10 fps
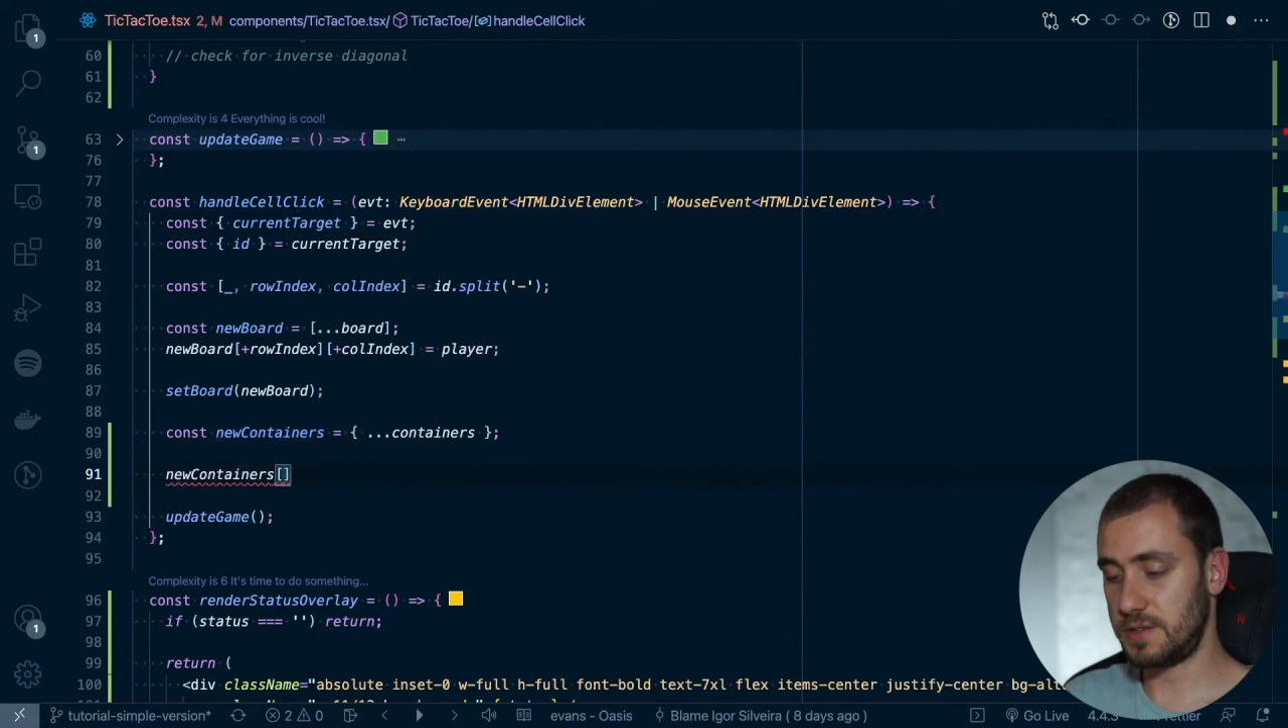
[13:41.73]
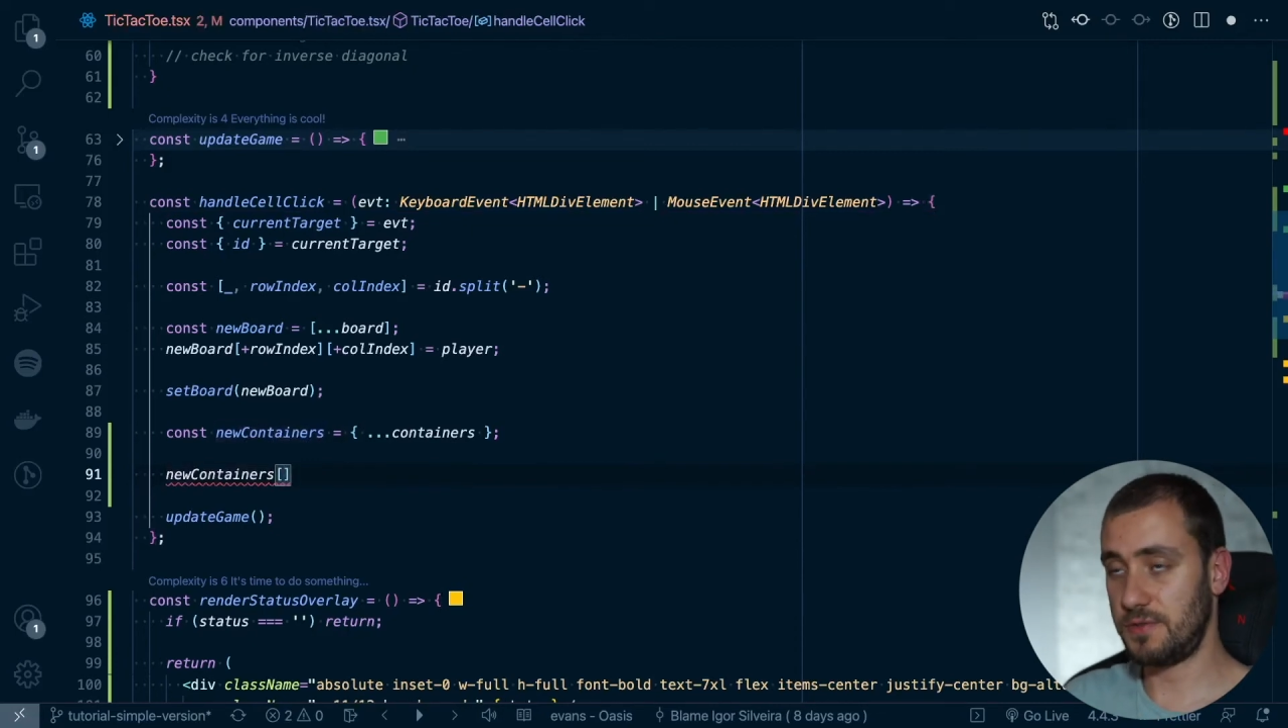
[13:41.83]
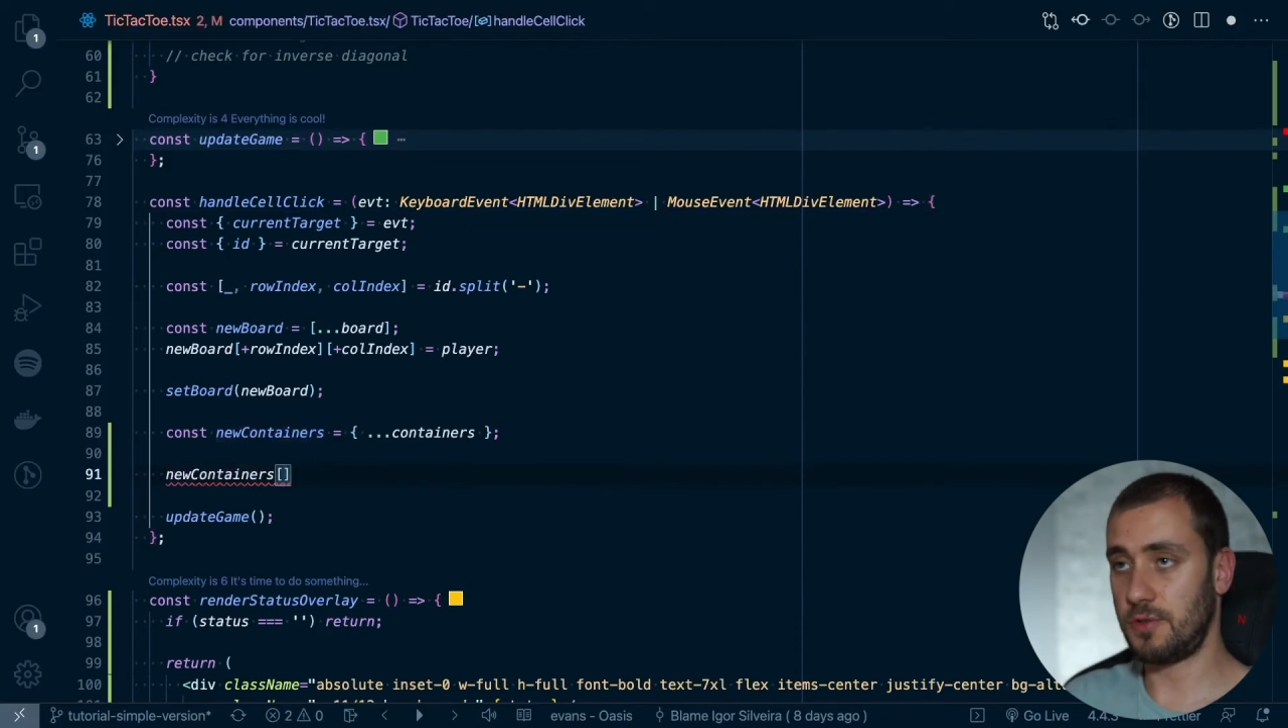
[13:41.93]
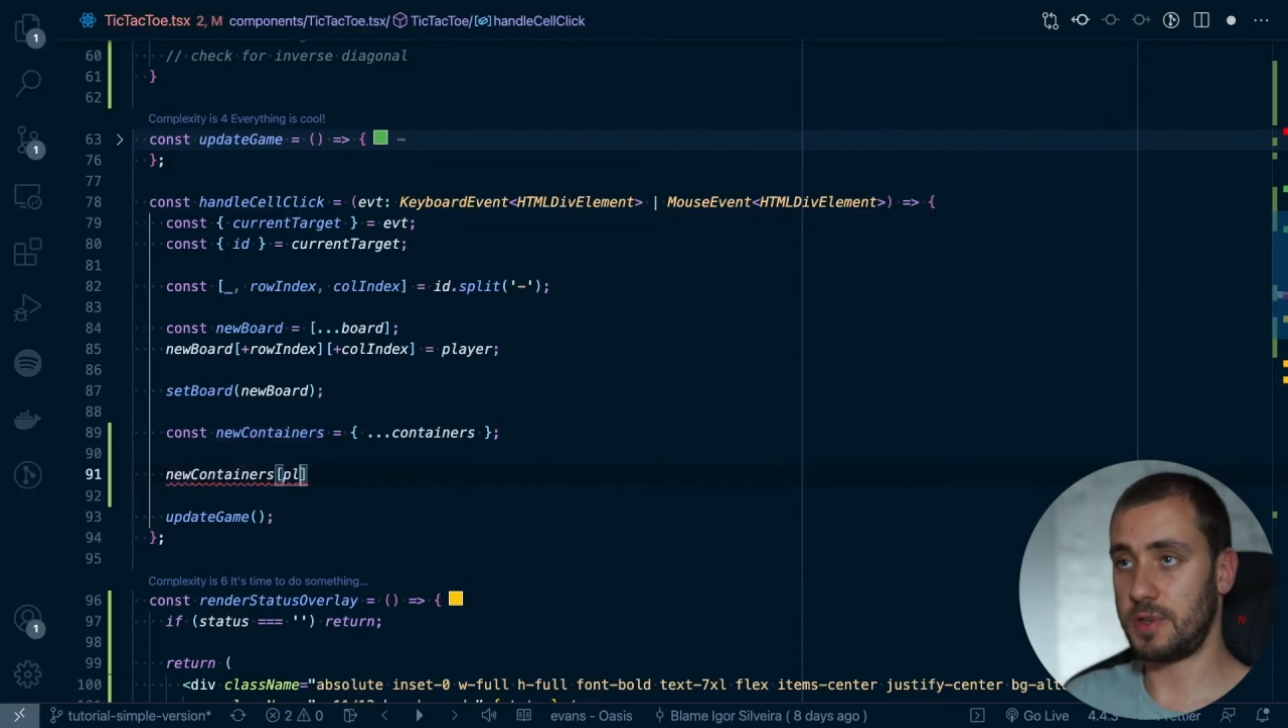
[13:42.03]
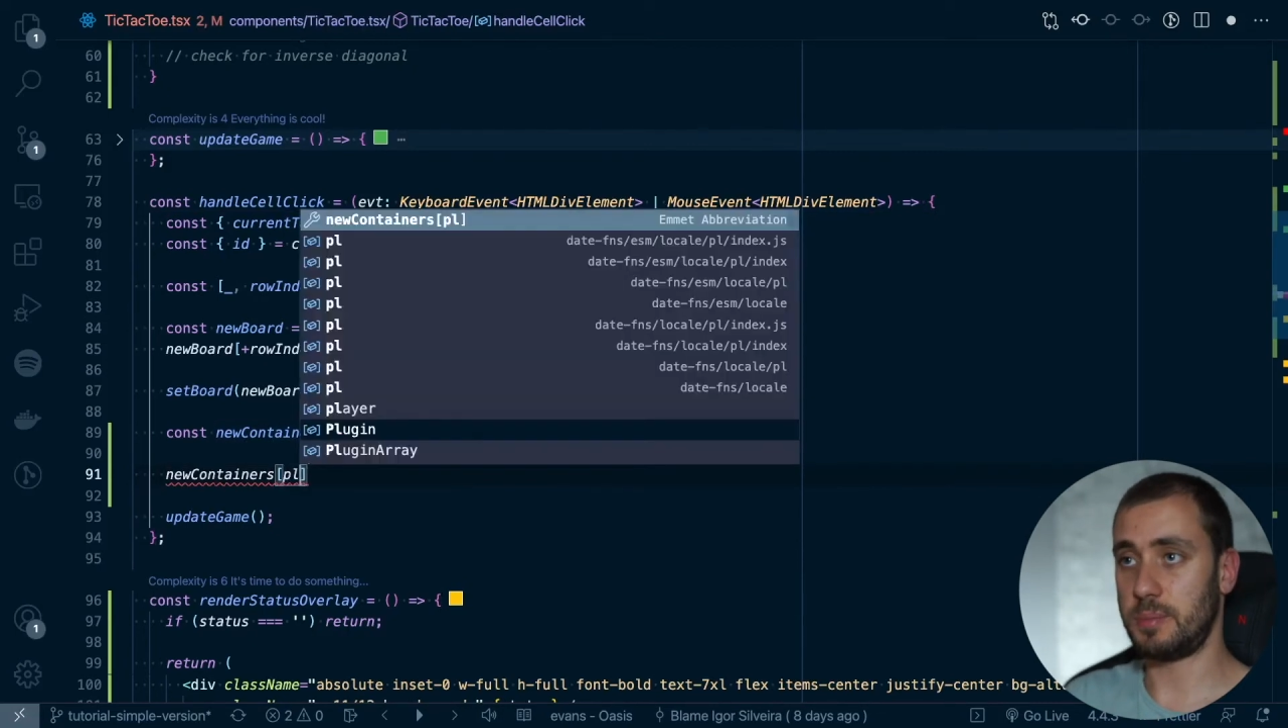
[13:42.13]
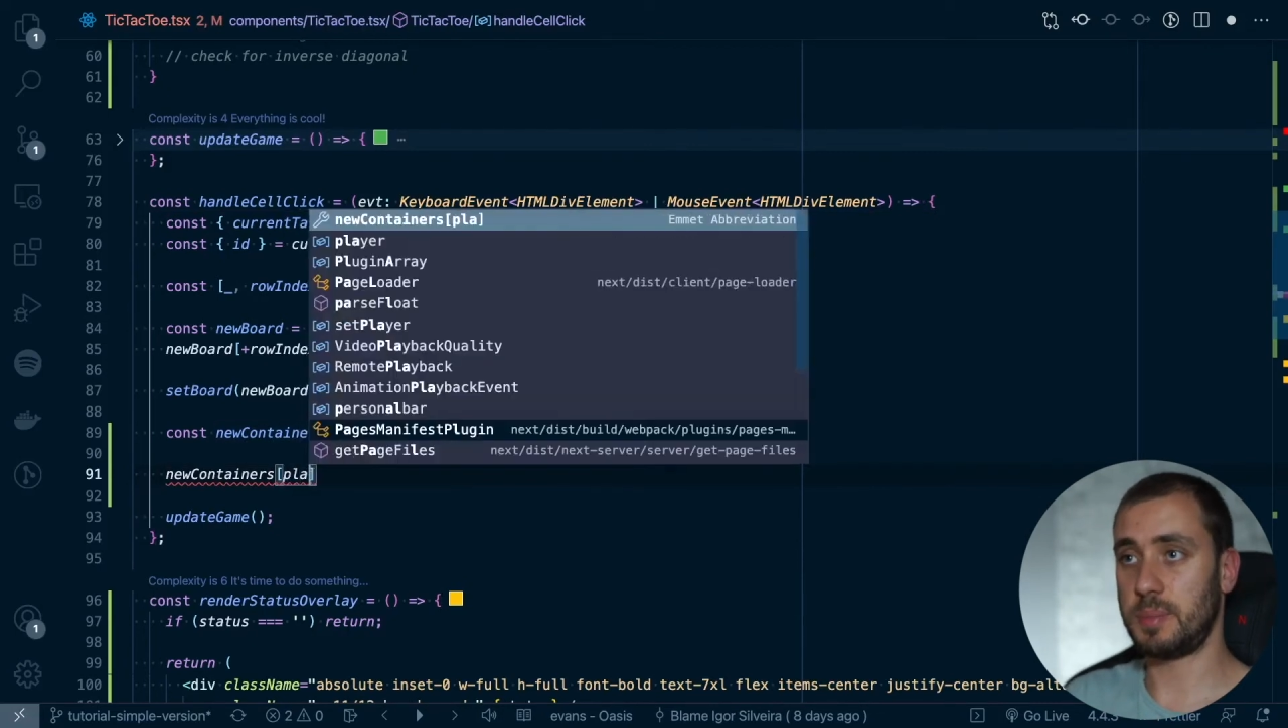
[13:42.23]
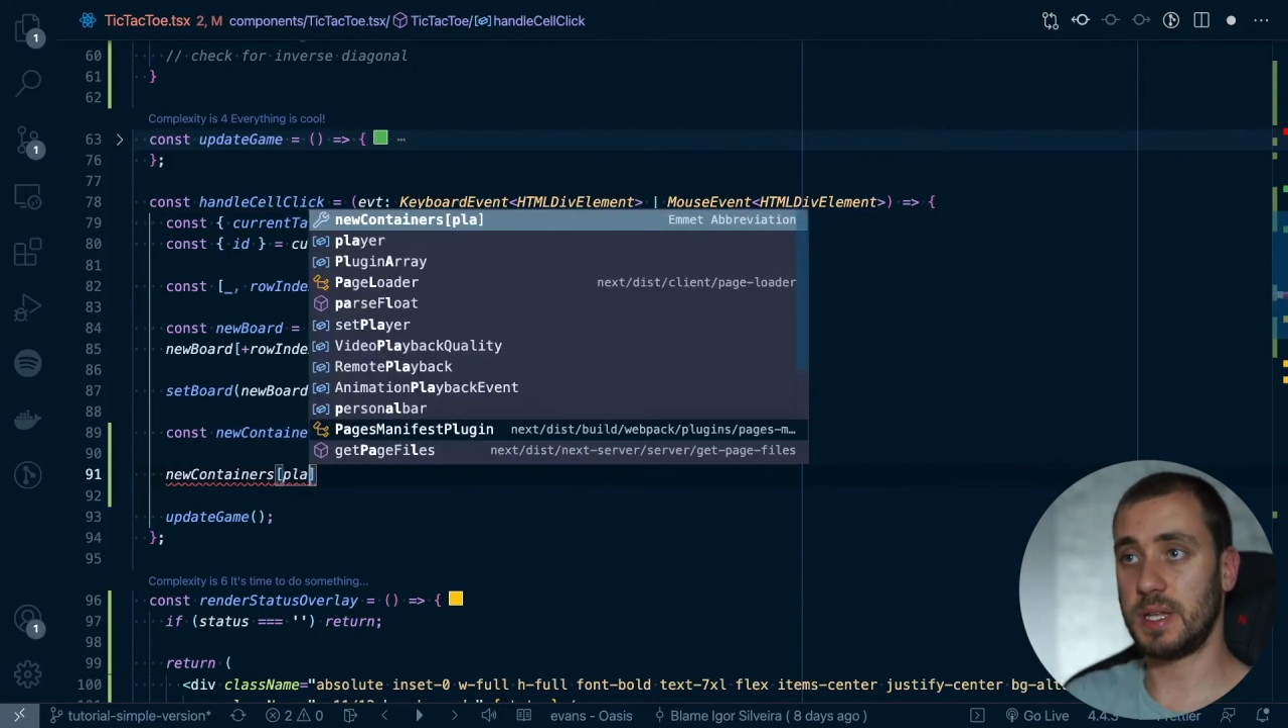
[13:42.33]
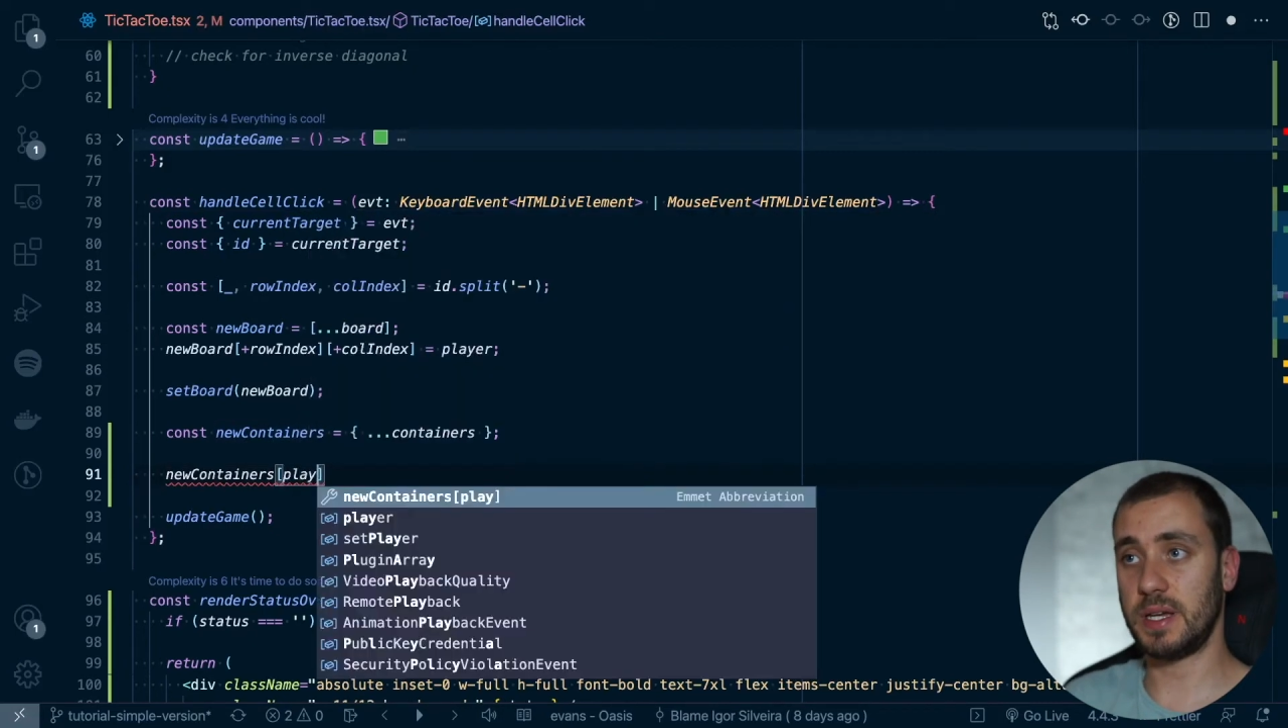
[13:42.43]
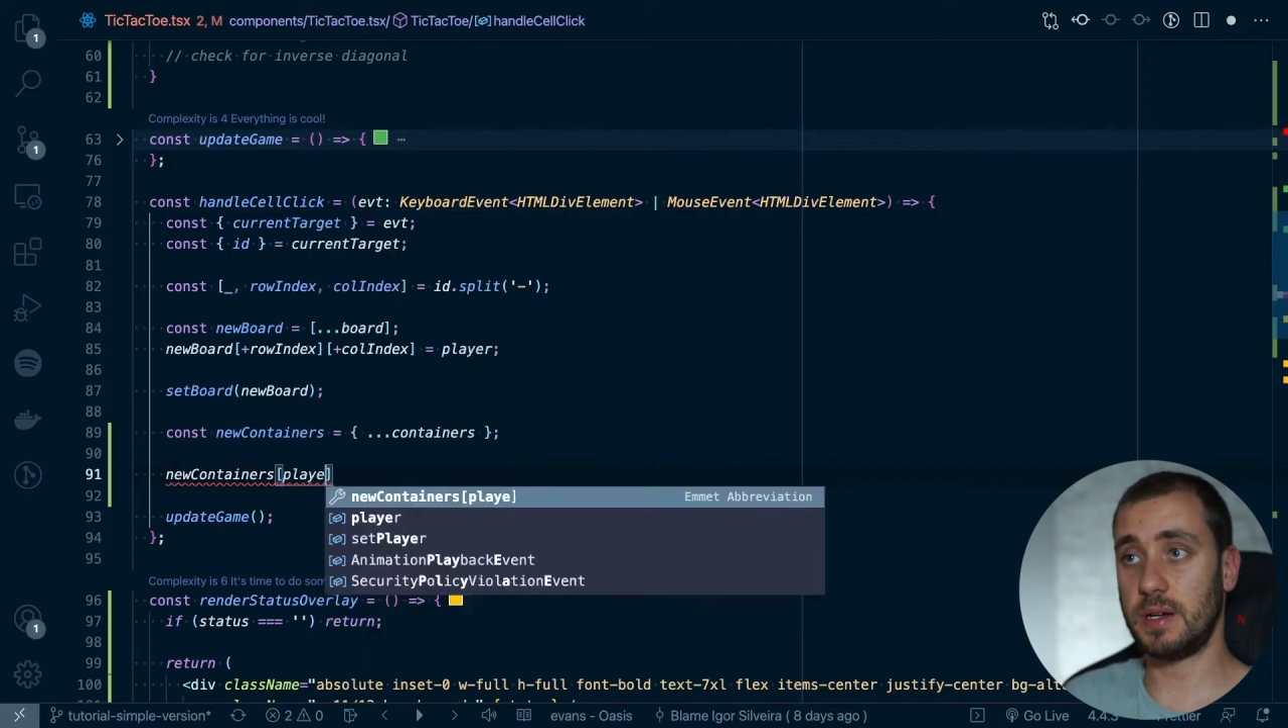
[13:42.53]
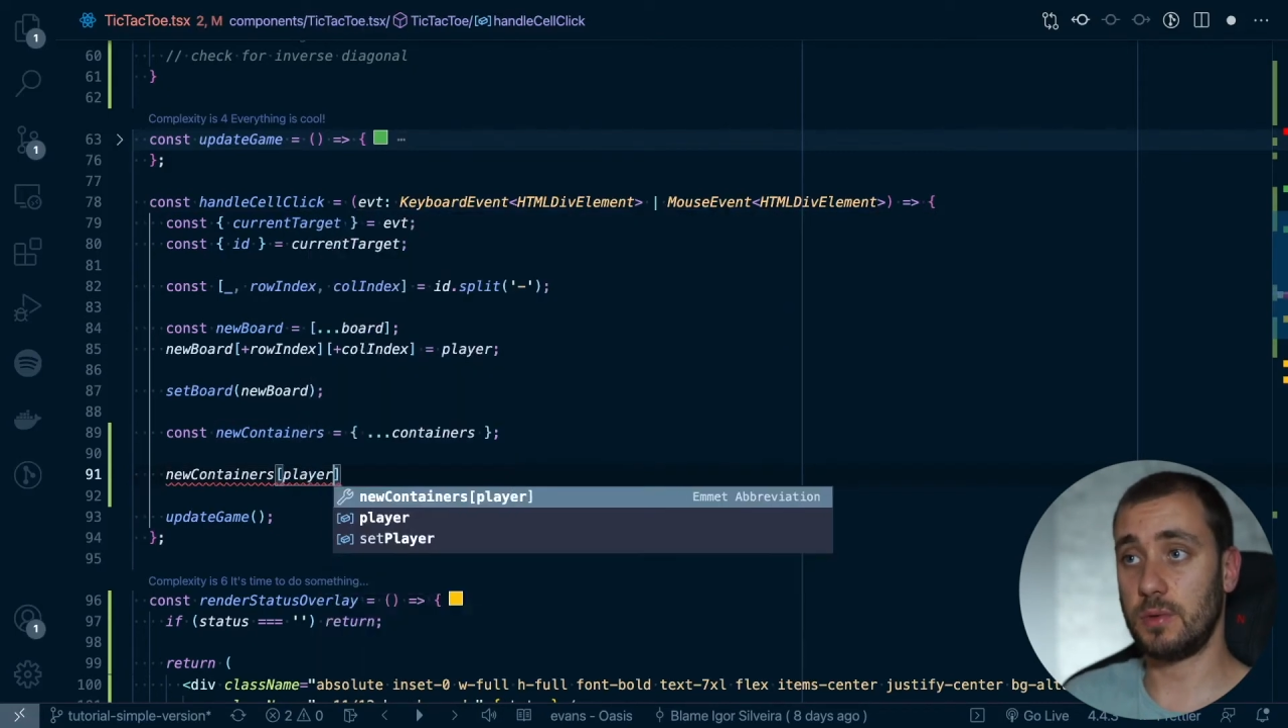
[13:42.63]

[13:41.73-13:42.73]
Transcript: for the player,